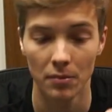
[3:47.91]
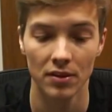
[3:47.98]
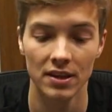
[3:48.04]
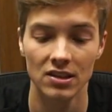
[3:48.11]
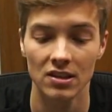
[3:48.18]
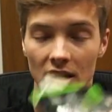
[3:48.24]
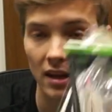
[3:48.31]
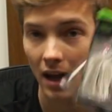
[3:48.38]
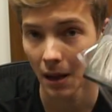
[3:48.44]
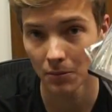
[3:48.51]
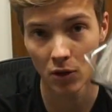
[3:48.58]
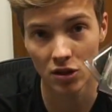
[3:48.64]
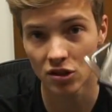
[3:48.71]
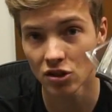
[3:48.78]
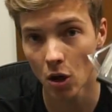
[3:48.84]
This
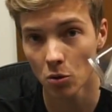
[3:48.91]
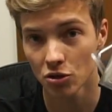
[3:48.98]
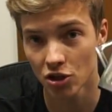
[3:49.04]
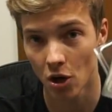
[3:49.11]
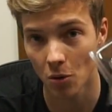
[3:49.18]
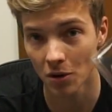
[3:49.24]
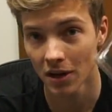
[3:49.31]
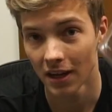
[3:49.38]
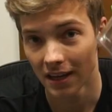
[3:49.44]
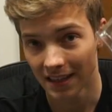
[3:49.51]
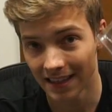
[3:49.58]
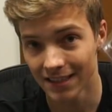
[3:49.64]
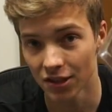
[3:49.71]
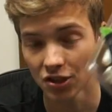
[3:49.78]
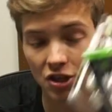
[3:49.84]
is no joke,
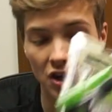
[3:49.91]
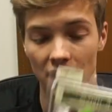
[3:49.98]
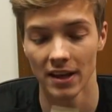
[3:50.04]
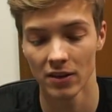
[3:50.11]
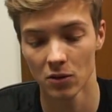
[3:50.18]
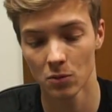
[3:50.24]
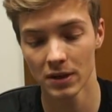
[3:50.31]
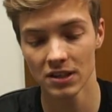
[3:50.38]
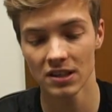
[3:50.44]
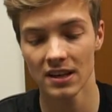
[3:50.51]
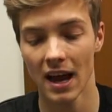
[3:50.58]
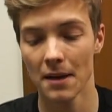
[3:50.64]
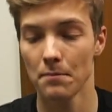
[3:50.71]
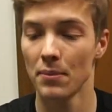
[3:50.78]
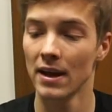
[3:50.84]
this is good. And the reason
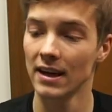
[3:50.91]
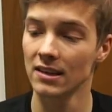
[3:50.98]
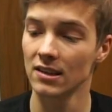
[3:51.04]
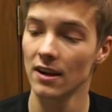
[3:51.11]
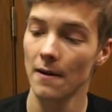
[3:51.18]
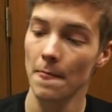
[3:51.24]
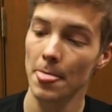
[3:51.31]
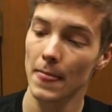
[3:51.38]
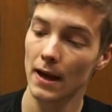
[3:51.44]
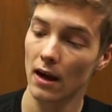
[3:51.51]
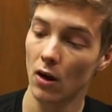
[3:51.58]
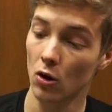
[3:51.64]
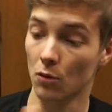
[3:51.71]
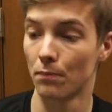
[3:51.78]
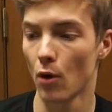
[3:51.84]
I picked
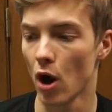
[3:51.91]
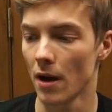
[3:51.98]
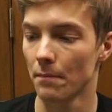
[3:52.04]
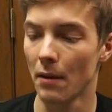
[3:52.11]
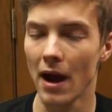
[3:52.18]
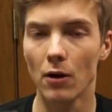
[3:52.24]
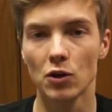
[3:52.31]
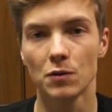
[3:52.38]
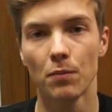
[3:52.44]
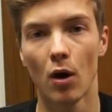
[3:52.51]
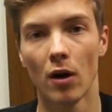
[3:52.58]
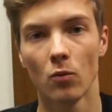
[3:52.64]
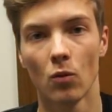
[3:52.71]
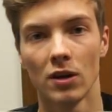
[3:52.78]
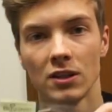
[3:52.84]
or bought
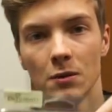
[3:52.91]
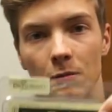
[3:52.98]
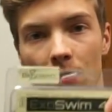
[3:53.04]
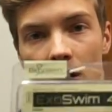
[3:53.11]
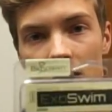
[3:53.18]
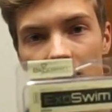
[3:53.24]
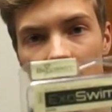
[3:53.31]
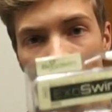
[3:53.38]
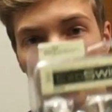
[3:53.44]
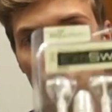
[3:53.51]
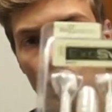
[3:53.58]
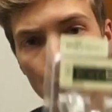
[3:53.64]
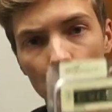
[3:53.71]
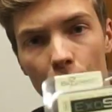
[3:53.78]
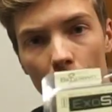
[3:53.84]
BioSpawn ones is because these are
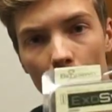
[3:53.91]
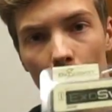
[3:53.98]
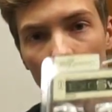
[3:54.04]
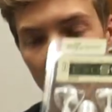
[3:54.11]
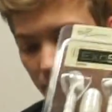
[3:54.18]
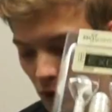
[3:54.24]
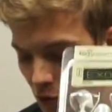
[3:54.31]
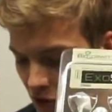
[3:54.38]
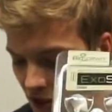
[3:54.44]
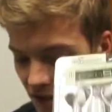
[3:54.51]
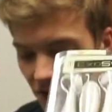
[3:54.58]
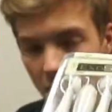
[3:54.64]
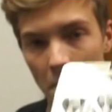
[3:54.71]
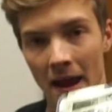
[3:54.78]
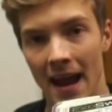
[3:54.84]
super durable. I've used these
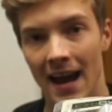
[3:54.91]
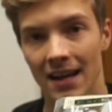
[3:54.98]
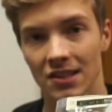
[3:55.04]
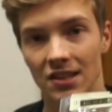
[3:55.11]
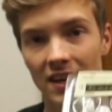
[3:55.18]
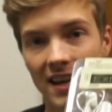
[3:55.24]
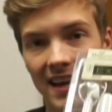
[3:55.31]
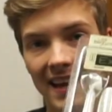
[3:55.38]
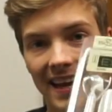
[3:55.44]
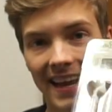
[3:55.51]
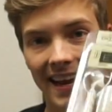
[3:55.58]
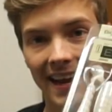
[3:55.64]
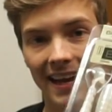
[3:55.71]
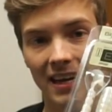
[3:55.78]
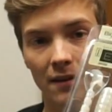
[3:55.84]
in the past.
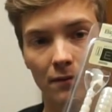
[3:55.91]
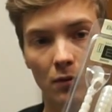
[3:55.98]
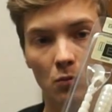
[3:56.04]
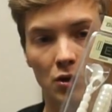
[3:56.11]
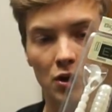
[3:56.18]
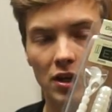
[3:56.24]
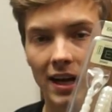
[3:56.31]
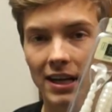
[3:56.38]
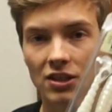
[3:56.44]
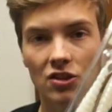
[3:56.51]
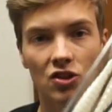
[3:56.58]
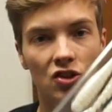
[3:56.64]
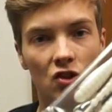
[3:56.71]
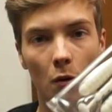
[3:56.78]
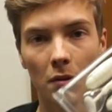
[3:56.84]
And when you're catching
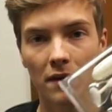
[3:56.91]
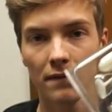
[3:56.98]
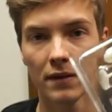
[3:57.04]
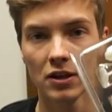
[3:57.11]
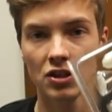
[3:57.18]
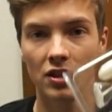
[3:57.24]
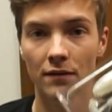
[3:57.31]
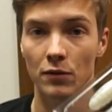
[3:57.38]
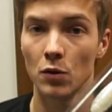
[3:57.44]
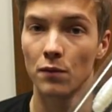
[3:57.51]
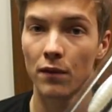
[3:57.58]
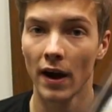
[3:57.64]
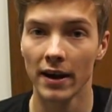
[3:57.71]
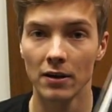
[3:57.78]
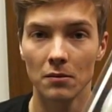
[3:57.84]
so many fish, if you
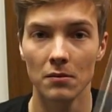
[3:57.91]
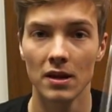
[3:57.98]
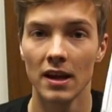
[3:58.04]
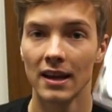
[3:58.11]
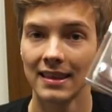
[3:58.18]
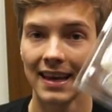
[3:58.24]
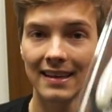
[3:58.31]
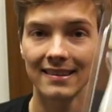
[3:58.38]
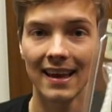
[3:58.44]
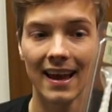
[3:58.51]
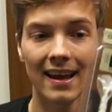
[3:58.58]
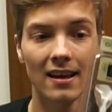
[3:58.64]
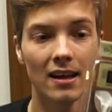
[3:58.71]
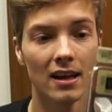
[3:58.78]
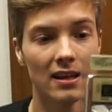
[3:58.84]
find them that
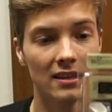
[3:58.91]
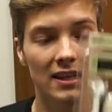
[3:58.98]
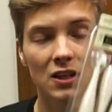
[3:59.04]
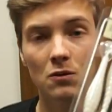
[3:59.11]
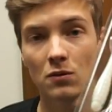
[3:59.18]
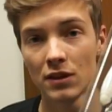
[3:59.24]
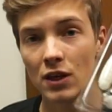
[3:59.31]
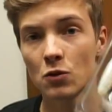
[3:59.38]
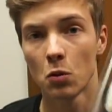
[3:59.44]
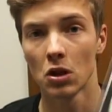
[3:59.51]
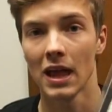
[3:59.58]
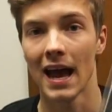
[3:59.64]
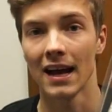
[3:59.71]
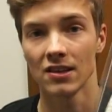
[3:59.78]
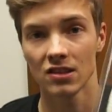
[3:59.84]
day, these will
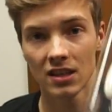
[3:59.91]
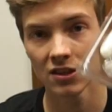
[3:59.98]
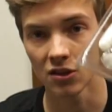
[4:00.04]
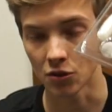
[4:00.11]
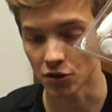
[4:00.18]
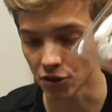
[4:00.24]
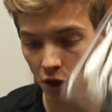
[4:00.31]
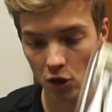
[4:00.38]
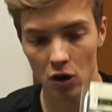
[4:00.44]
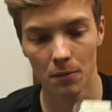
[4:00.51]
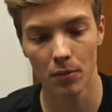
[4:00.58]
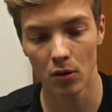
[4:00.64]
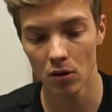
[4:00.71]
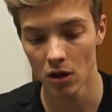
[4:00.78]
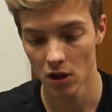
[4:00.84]
last. are
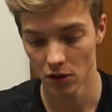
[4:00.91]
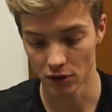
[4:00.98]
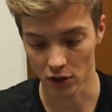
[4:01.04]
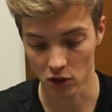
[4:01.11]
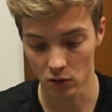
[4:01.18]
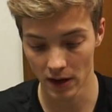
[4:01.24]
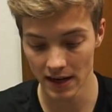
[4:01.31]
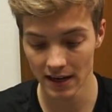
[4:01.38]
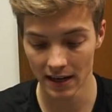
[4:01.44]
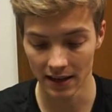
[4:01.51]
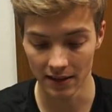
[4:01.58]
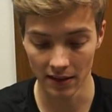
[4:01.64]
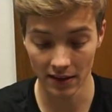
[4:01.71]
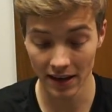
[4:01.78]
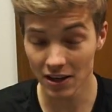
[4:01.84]
durable, they're great,
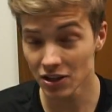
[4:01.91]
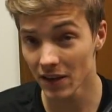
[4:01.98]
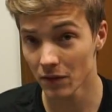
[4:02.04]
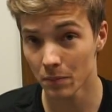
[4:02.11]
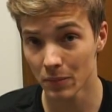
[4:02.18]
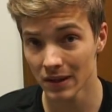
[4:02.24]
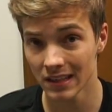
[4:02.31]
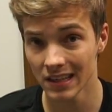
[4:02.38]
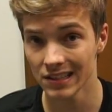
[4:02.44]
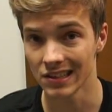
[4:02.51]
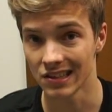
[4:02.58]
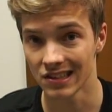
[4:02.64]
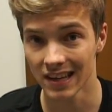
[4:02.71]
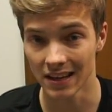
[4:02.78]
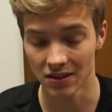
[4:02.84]
and they actually have a pretty
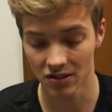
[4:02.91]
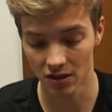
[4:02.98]
decent scent.